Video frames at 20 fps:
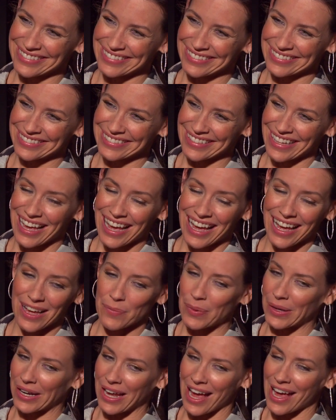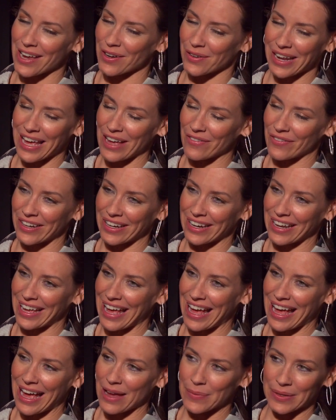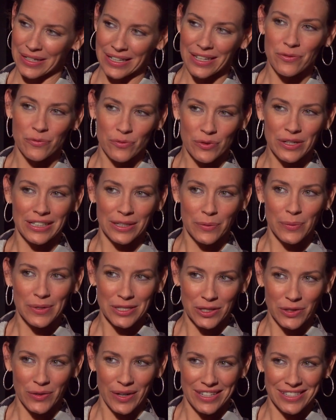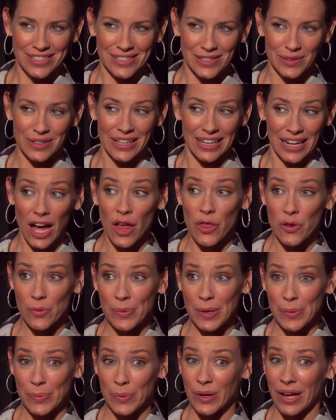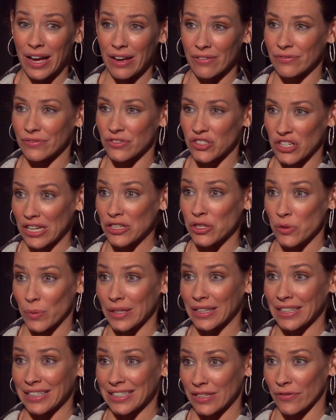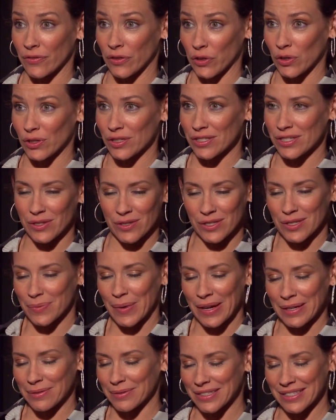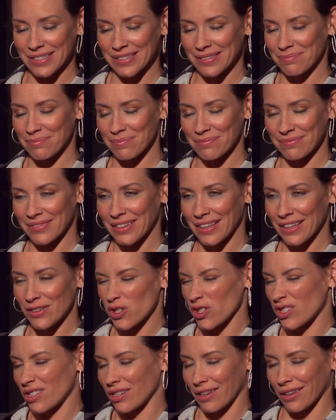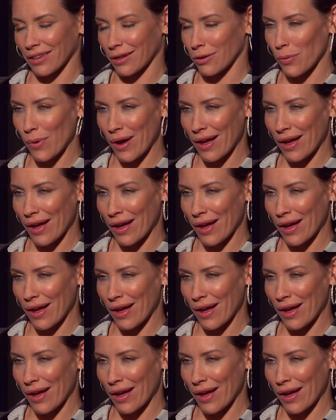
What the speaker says: I don't have it. I mean, it really was a great suit. Like, other people have genuinely difficult suits. Mine was... just took a little